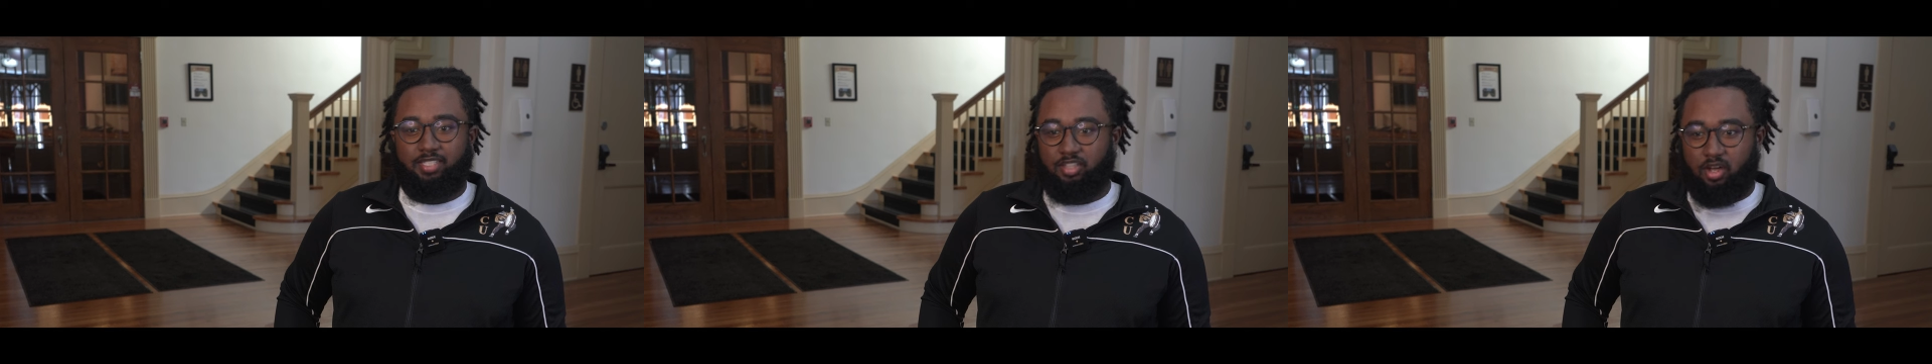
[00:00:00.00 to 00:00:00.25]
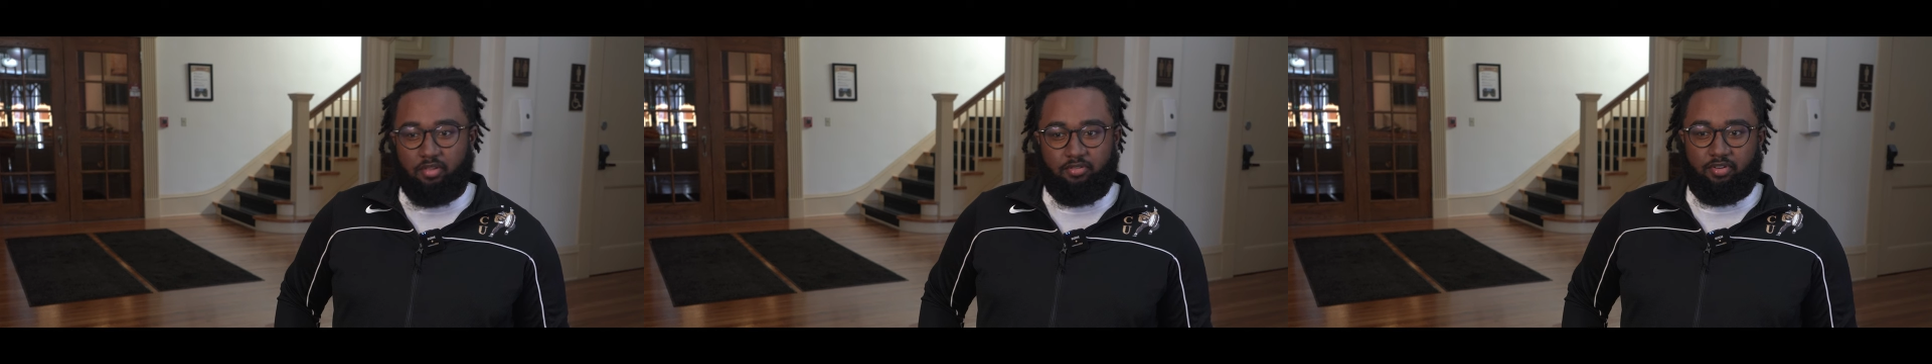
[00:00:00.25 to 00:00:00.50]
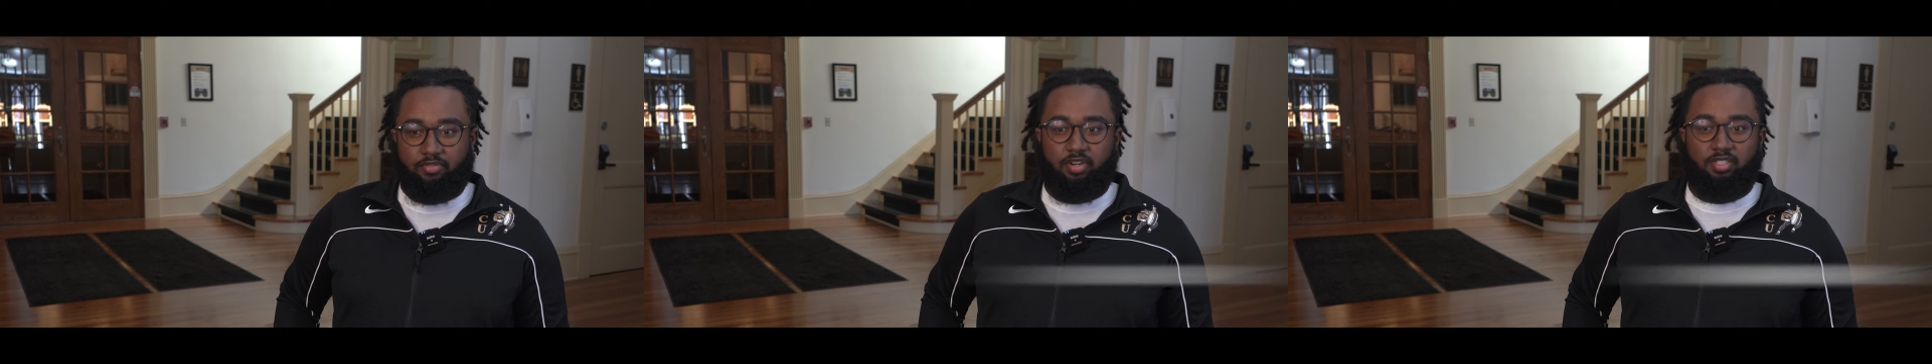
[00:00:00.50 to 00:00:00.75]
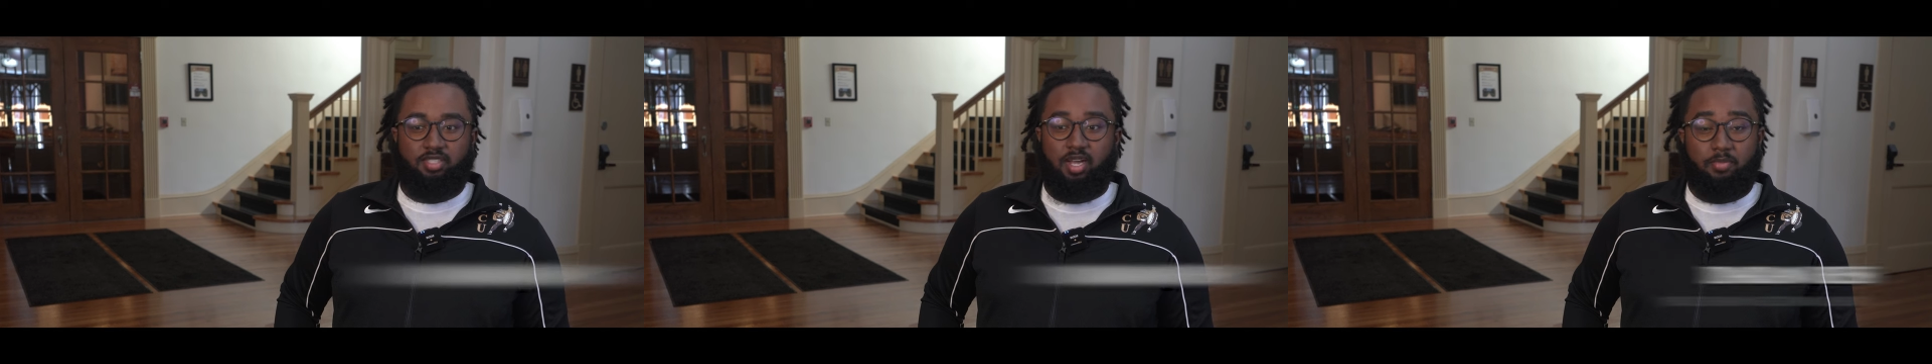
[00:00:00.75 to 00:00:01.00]
I saw them for the
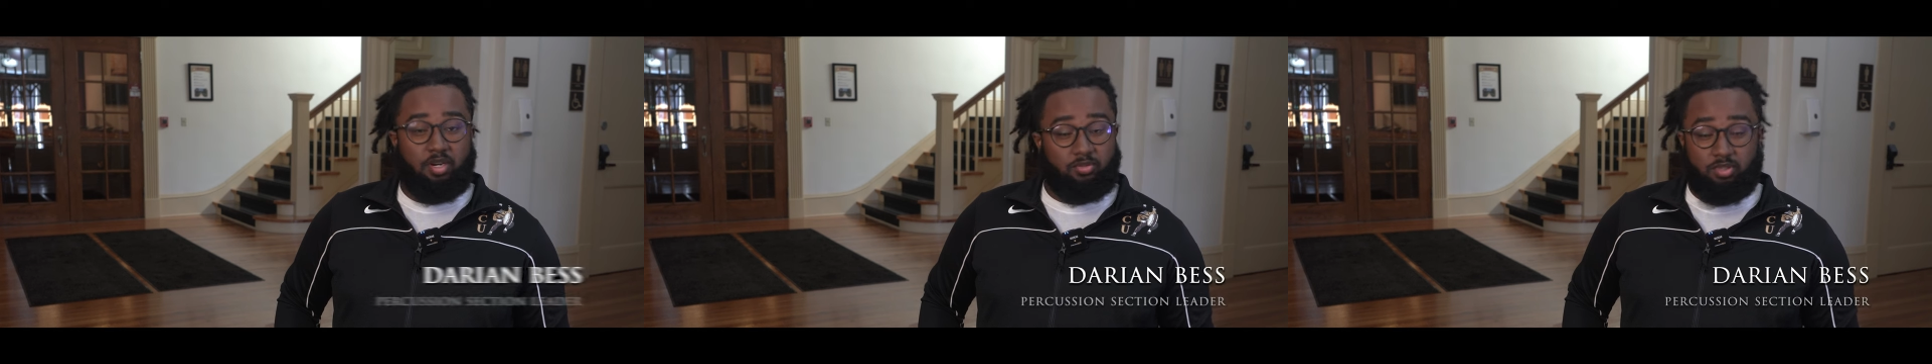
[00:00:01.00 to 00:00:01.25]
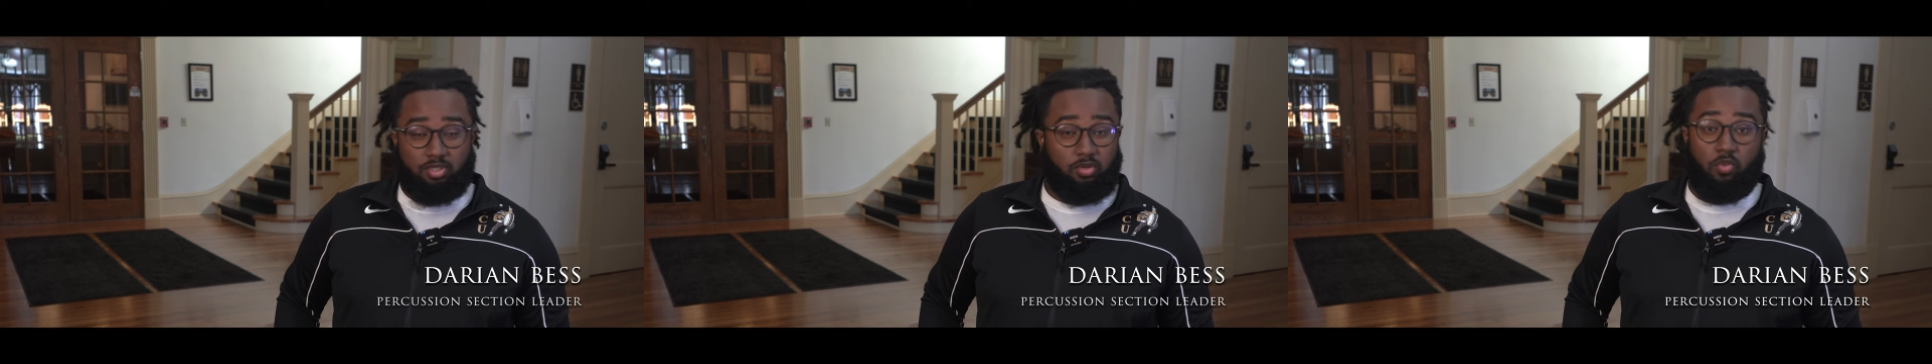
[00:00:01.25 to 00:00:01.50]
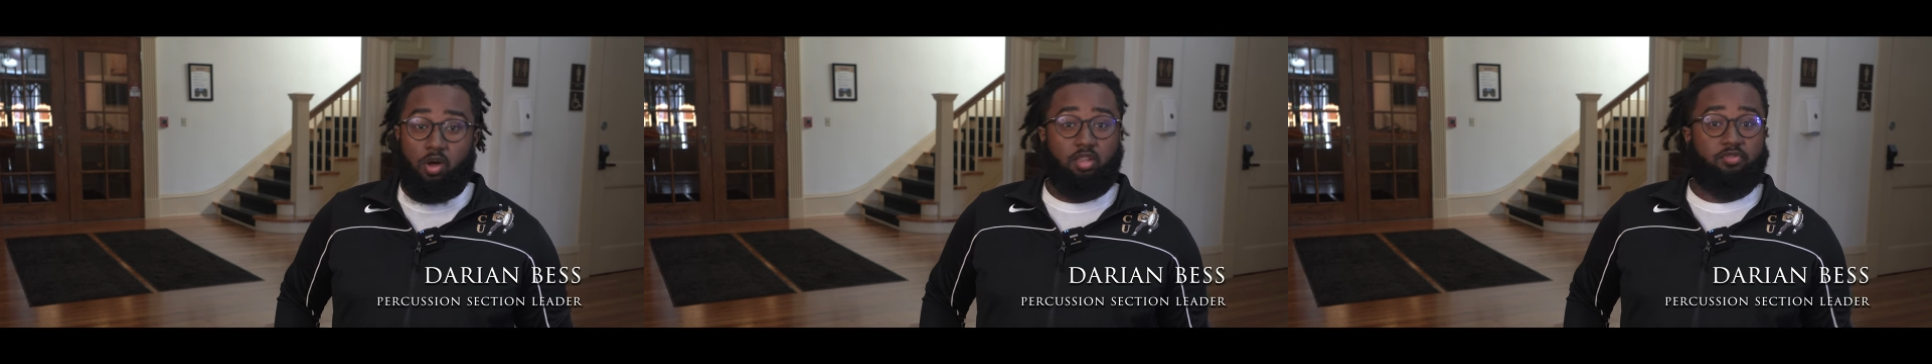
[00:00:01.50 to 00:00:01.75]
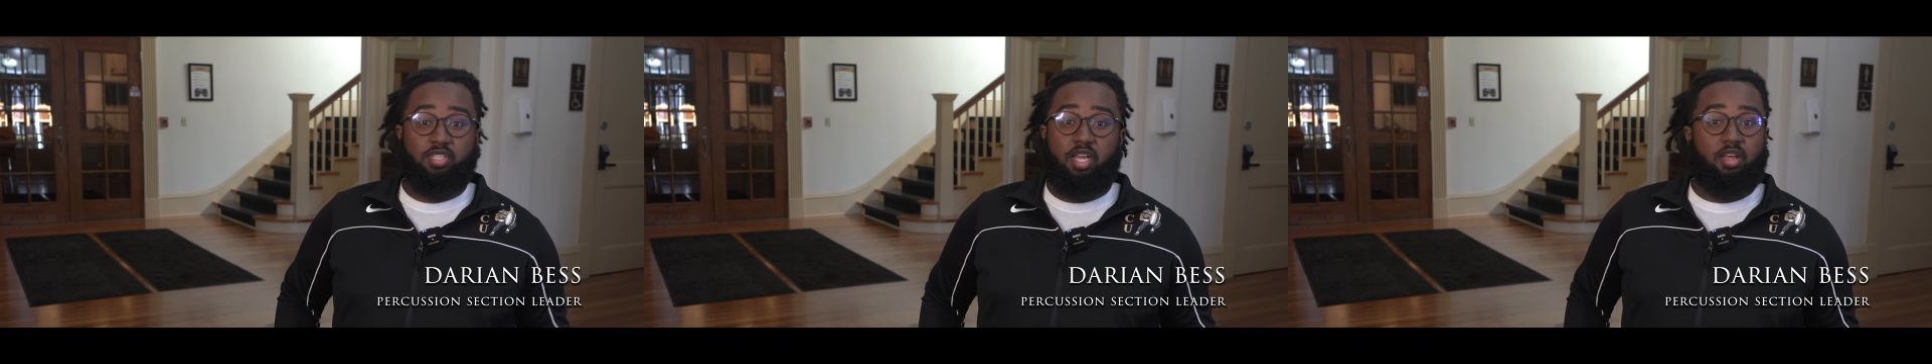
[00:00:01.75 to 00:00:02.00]
first time, and it was just a
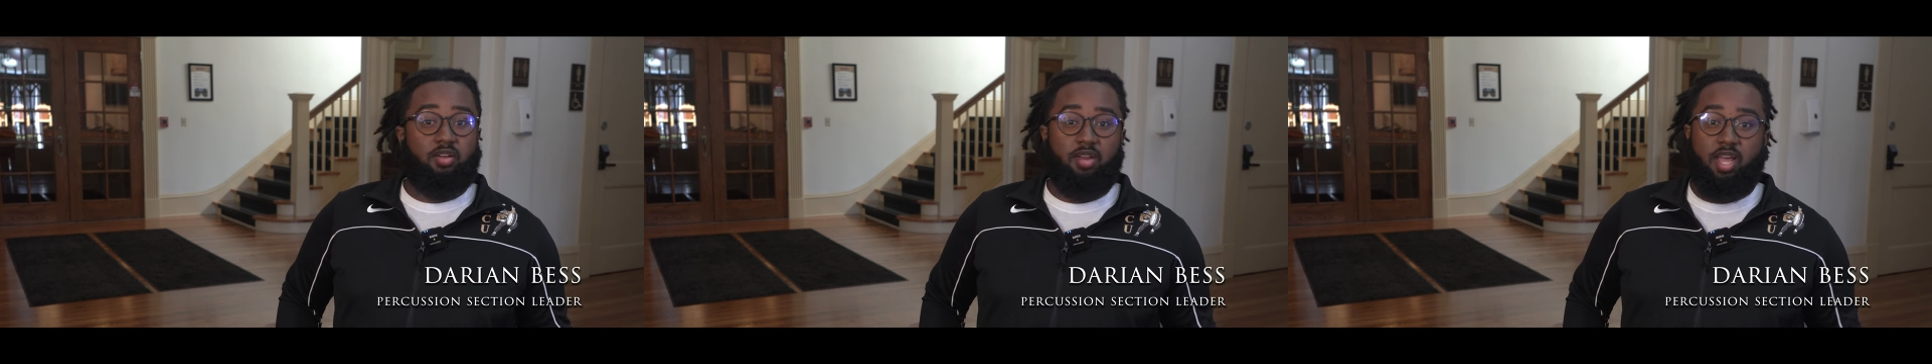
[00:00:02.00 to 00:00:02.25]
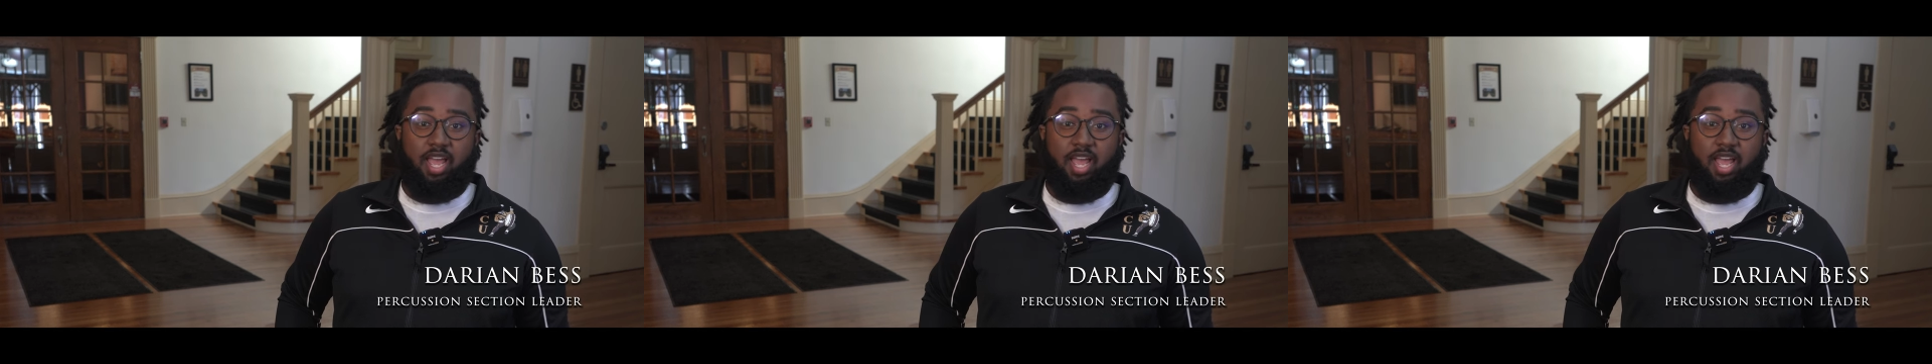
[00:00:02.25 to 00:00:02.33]
wall of sound.